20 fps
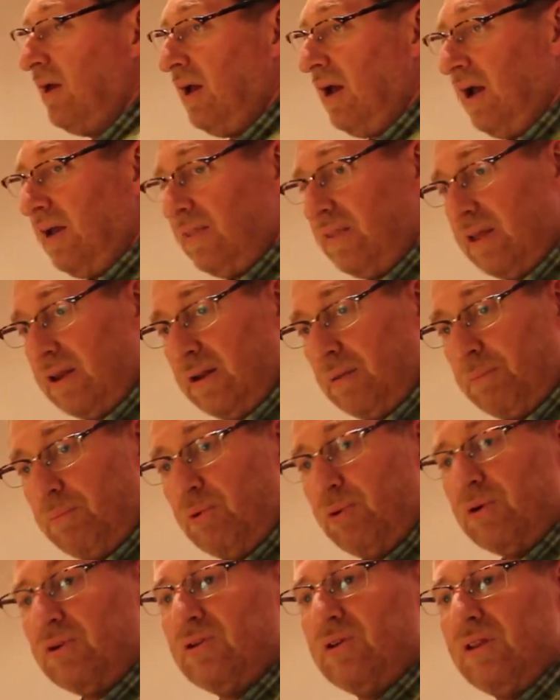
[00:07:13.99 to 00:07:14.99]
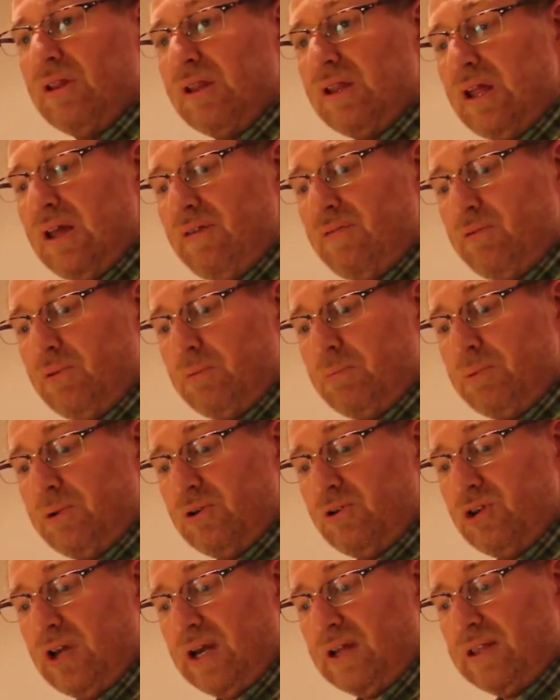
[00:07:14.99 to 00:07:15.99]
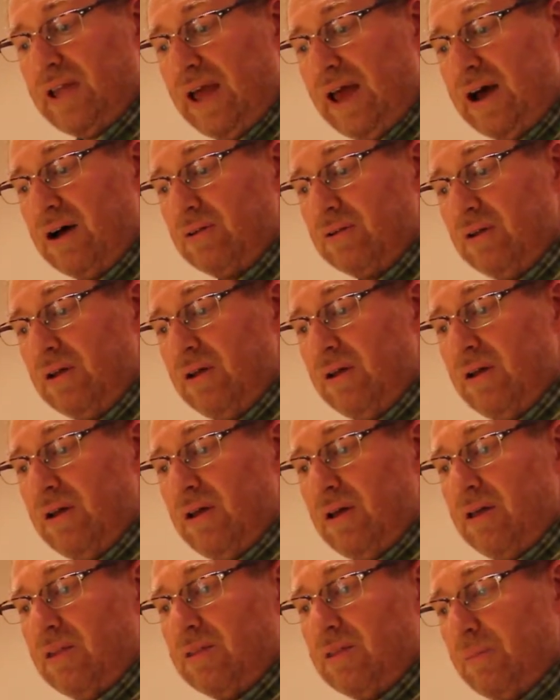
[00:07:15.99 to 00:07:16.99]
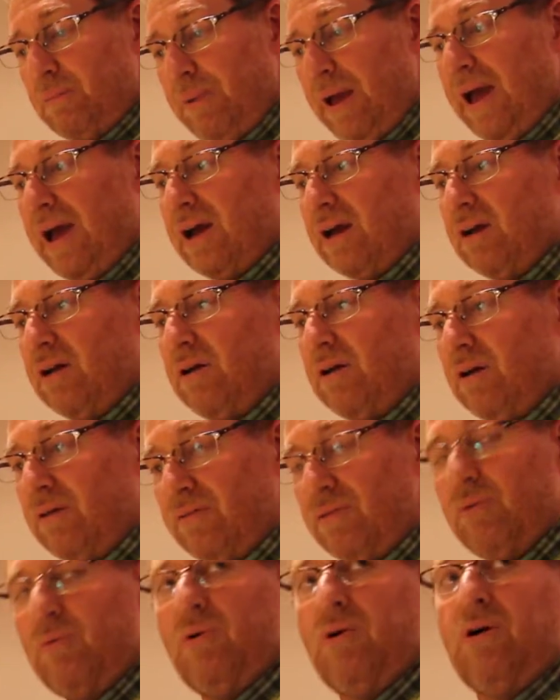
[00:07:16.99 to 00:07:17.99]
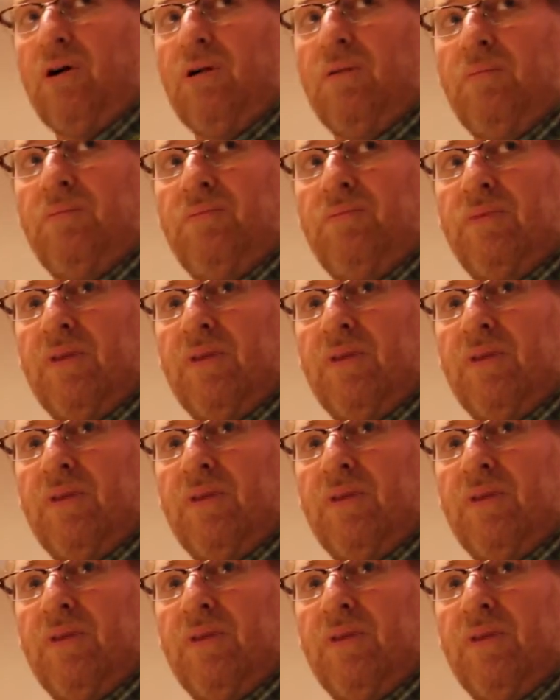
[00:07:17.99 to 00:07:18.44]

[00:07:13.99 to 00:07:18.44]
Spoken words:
and then a portion of the safe would project out the back of the wall.